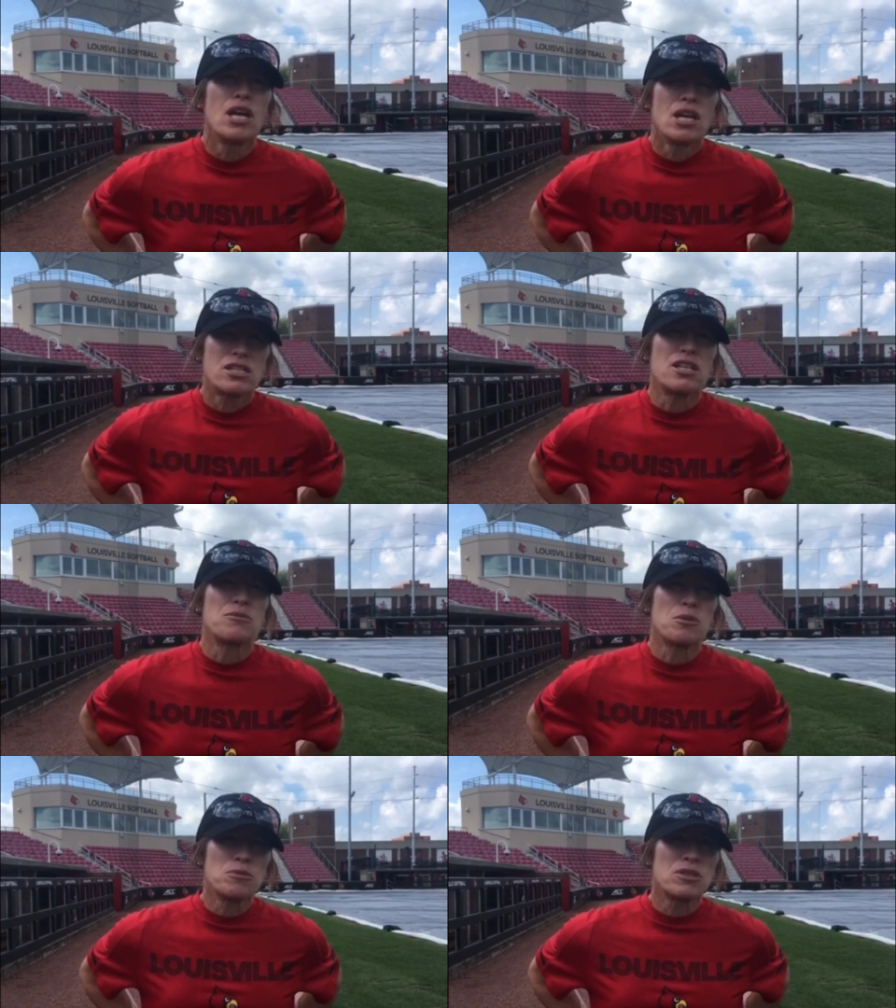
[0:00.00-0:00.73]

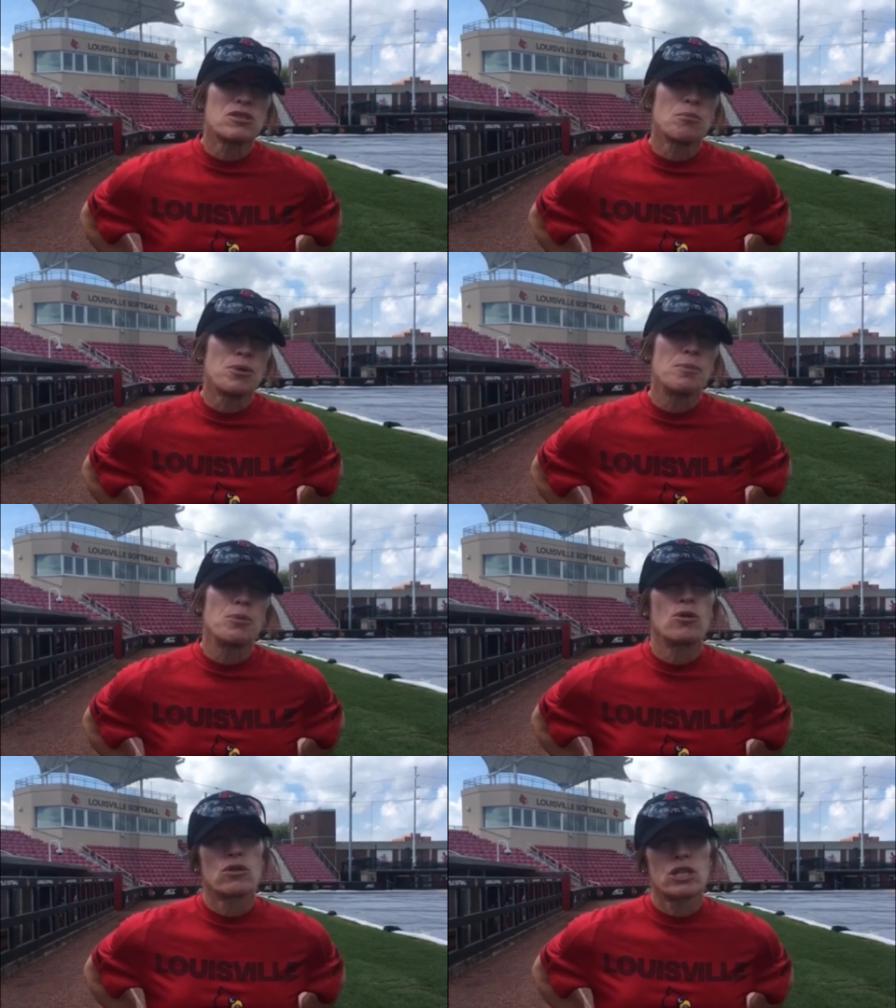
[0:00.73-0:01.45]
seeing some
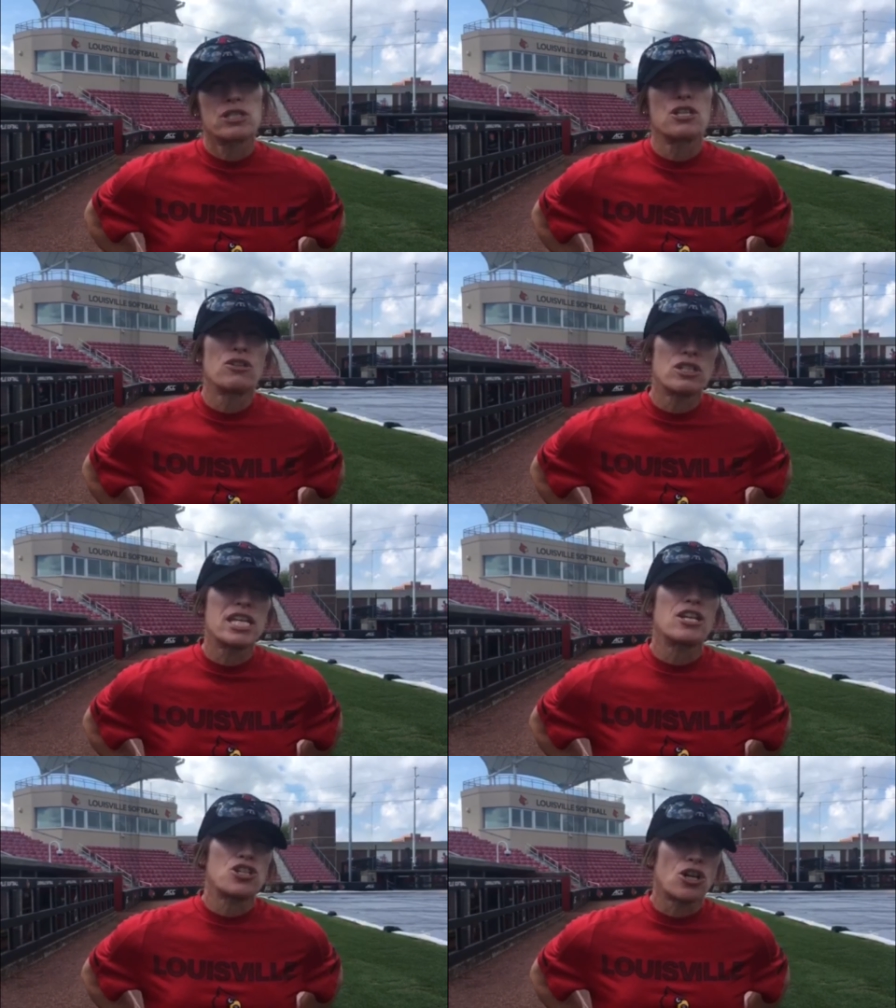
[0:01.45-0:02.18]
people continue to
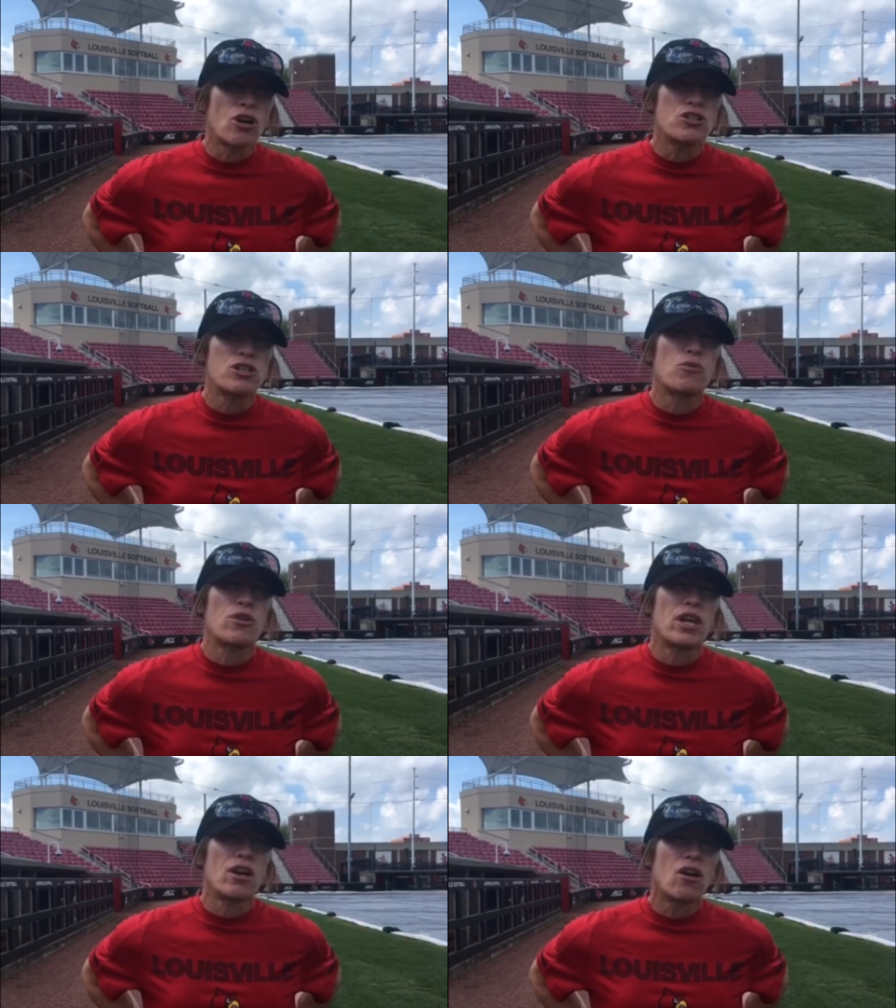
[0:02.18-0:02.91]
take charge of
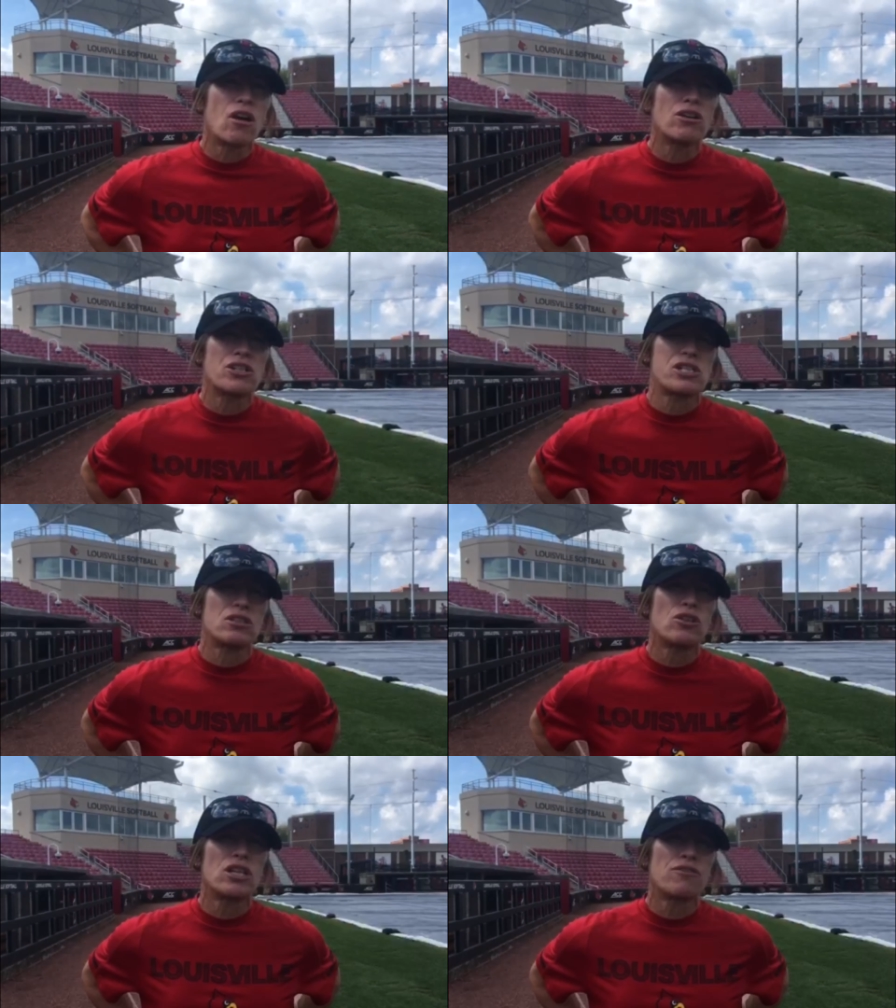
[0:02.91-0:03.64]
where they are,
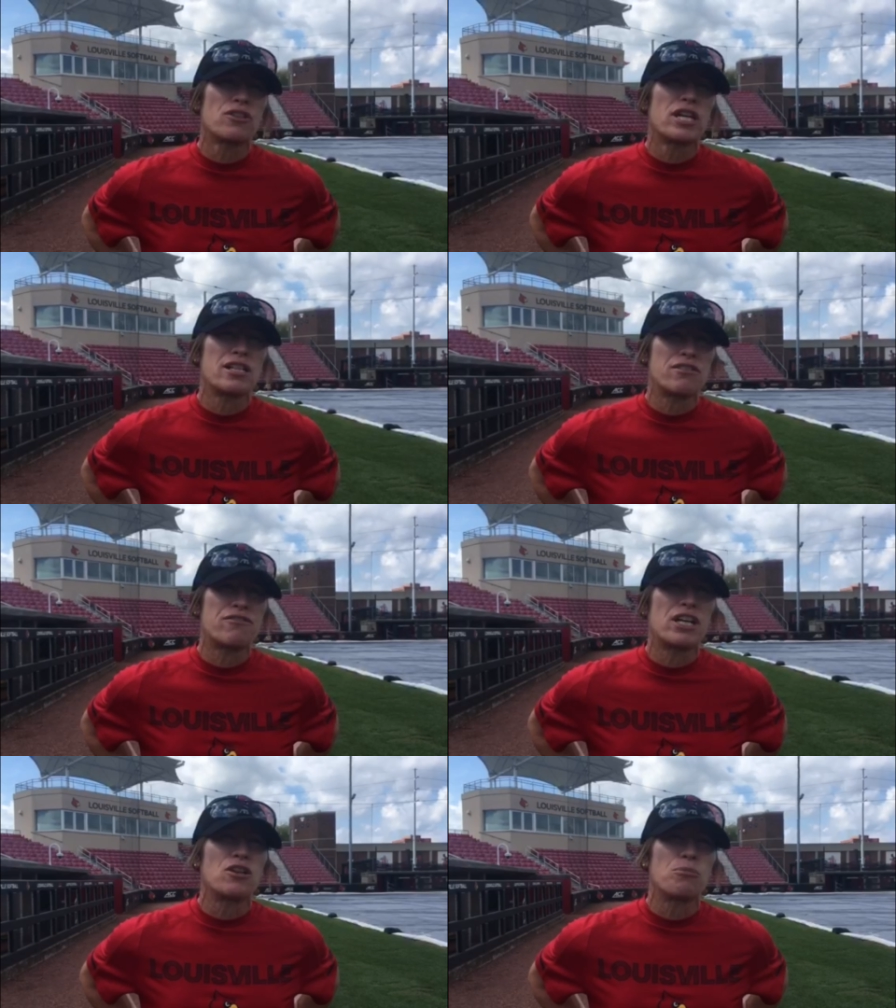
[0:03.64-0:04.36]
just looking for that
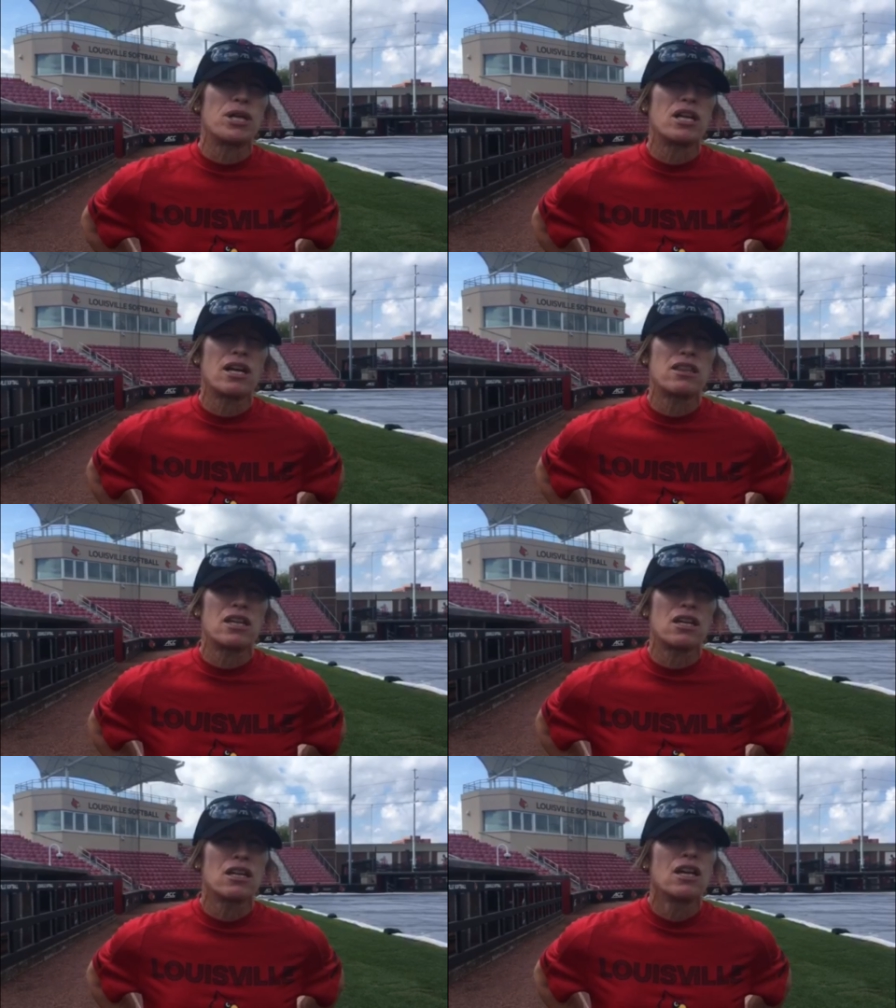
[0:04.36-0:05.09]
development. I
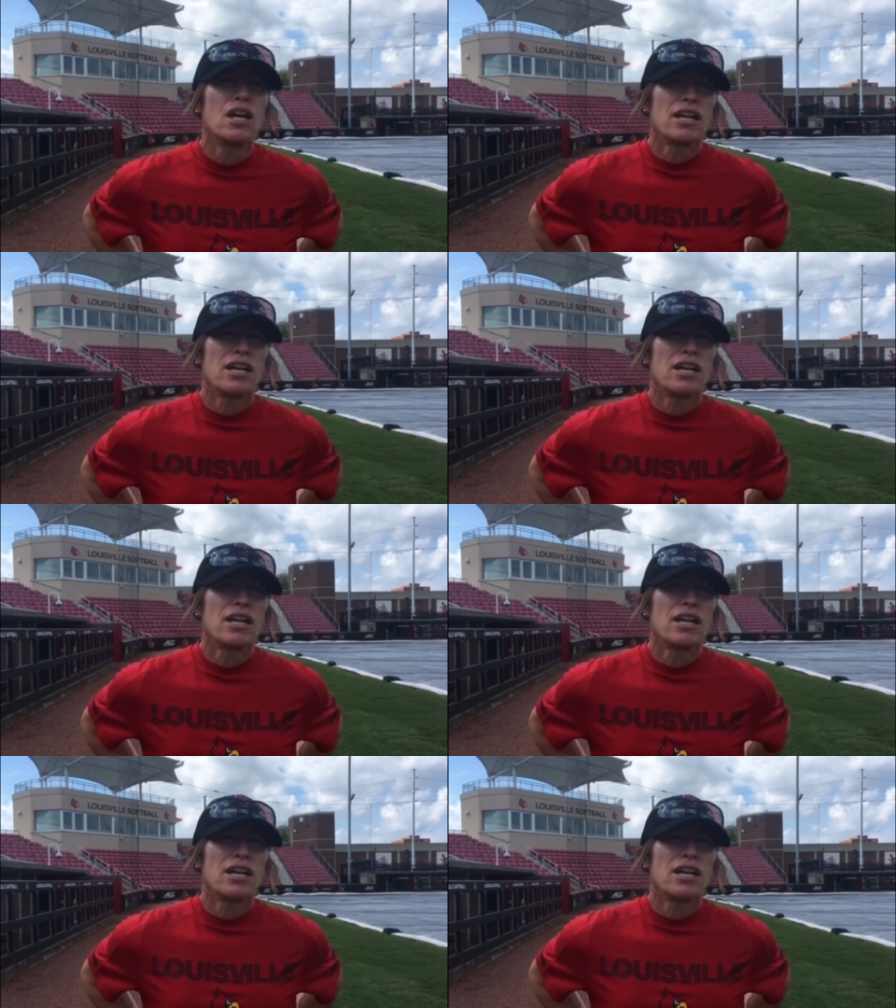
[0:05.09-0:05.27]
think,